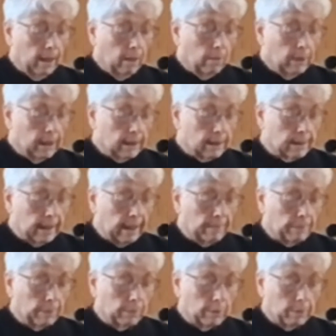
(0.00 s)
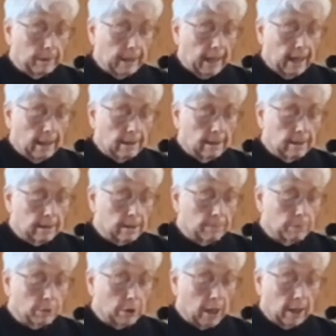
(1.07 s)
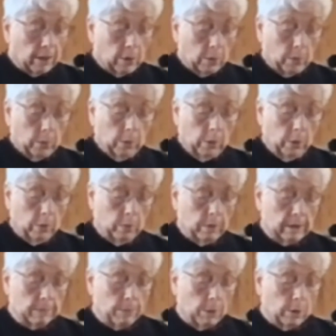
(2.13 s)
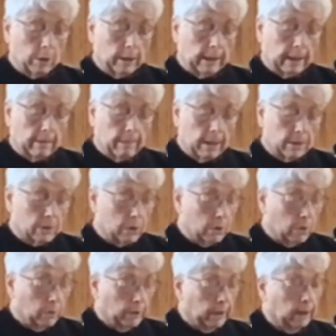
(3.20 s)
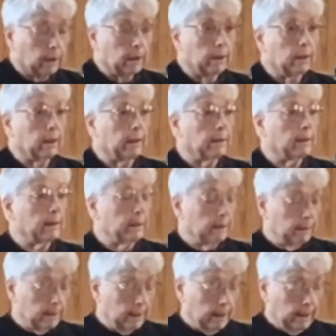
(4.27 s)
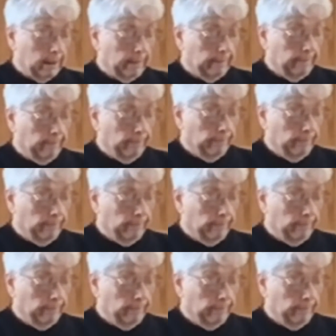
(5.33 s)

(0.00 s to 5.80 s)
One example would be Agnes Bojacu, who was born in Macedonia in 1910.